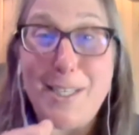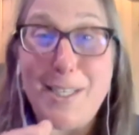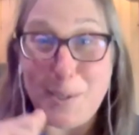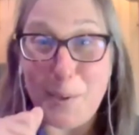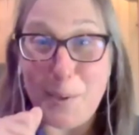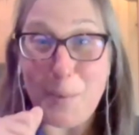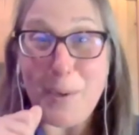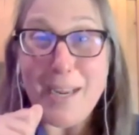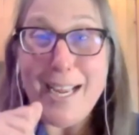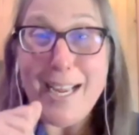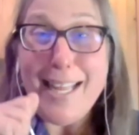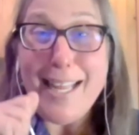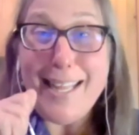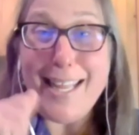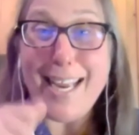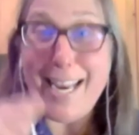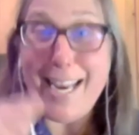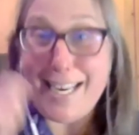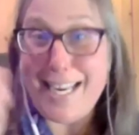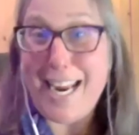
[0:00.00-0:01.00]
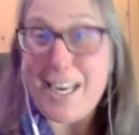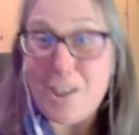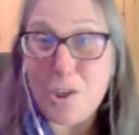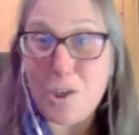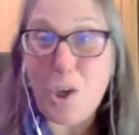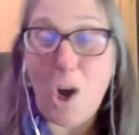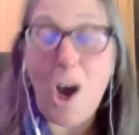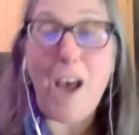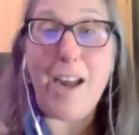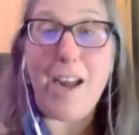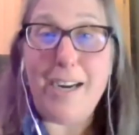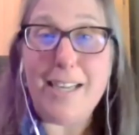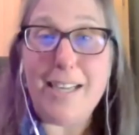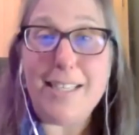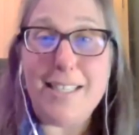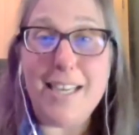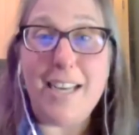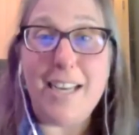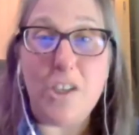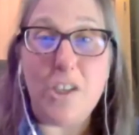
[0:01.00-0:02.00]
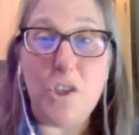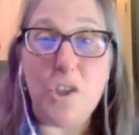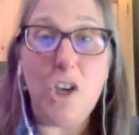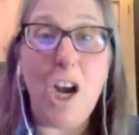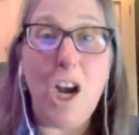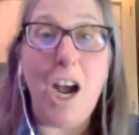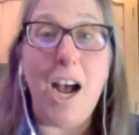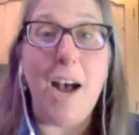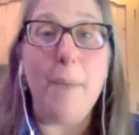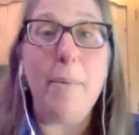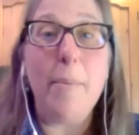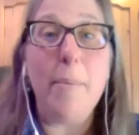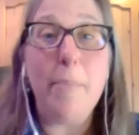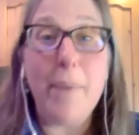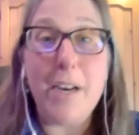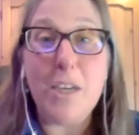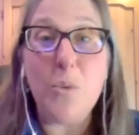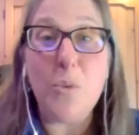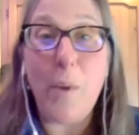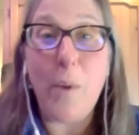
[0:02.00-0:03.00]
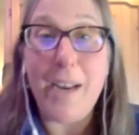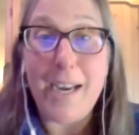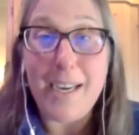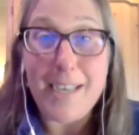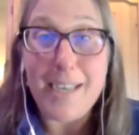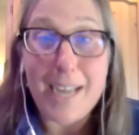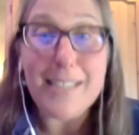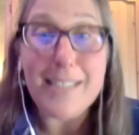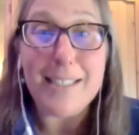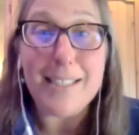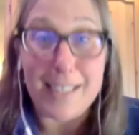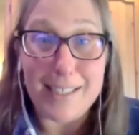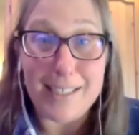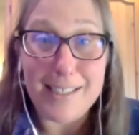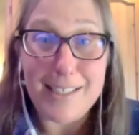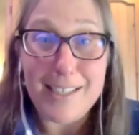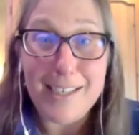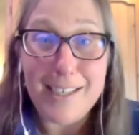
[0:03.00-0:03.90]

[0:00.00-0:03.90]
So it, it's caught it, it's done its job, but it's when it doesn't,